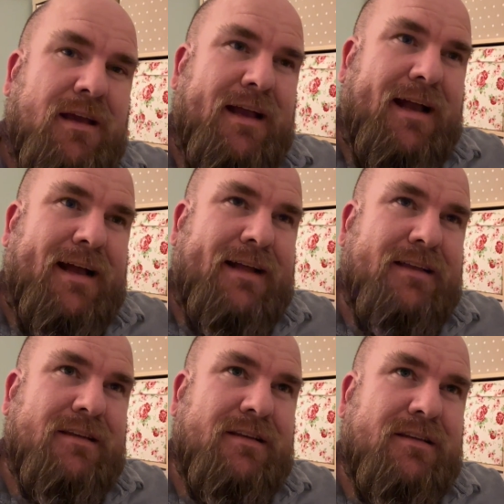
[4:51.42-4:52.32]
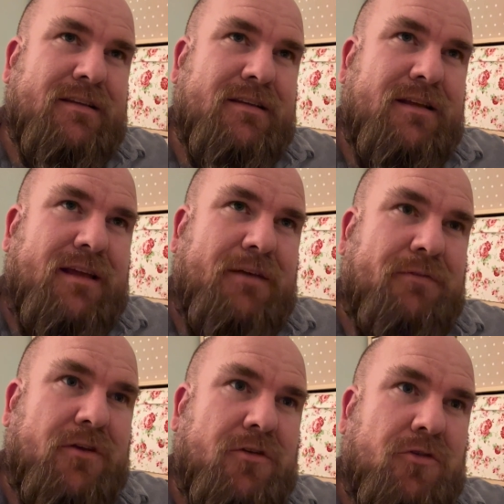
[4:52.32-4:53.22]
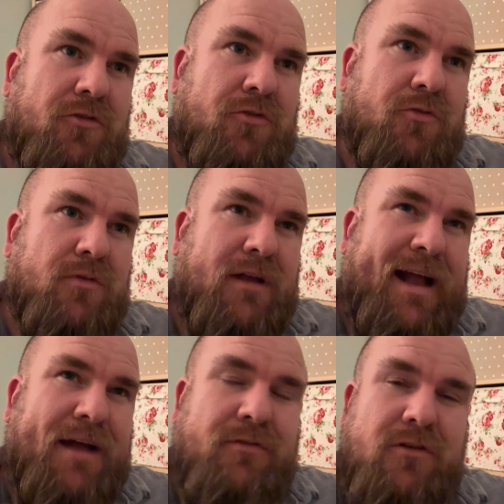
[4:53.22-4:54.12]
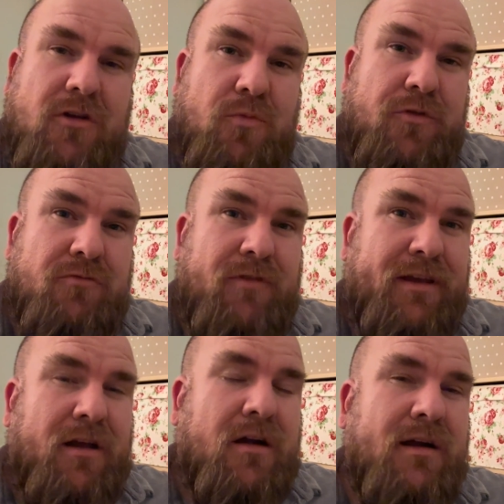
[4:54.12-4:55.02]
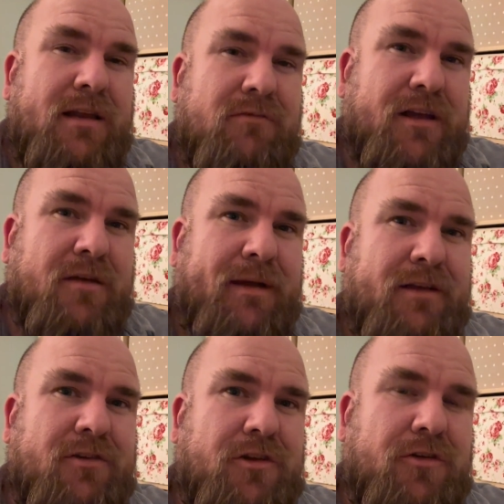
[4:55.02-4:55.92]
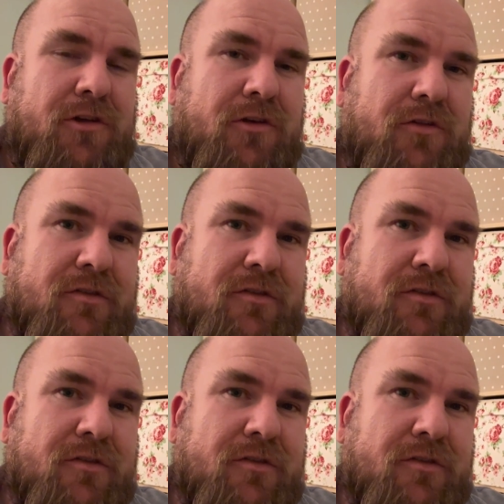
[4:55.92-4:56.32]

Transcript: And if you haven't got one already, I highly recommend you use a